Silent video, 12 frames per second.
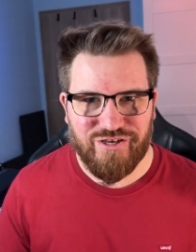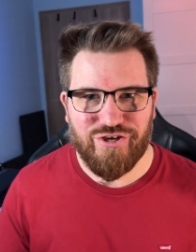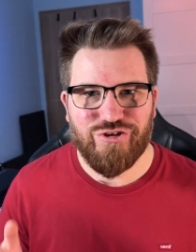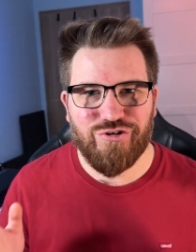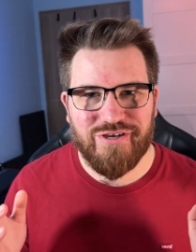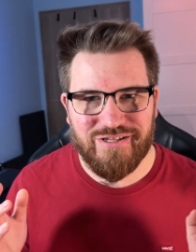
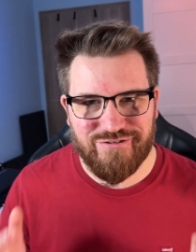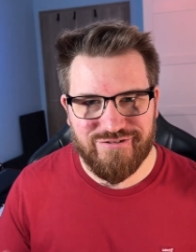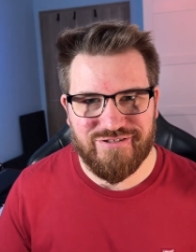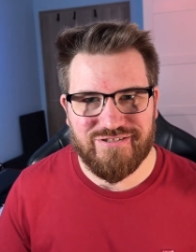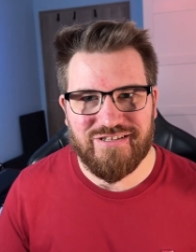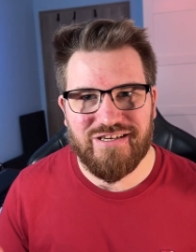you can use
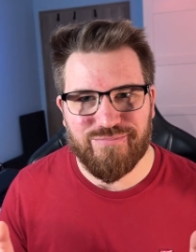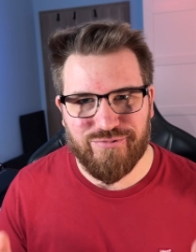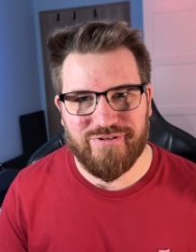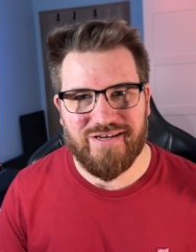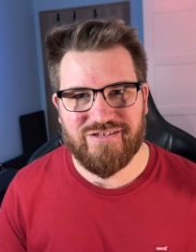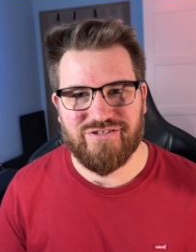this in
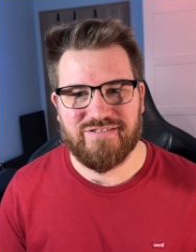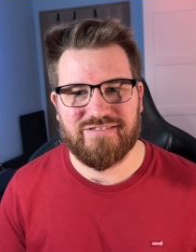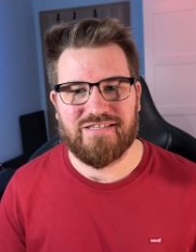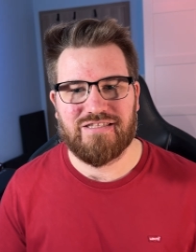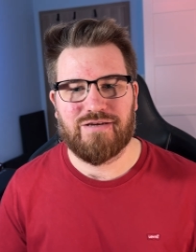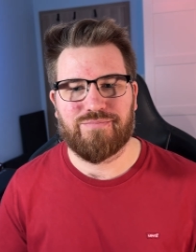production
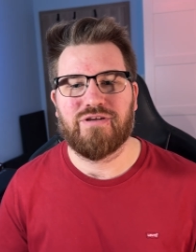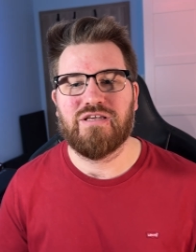setup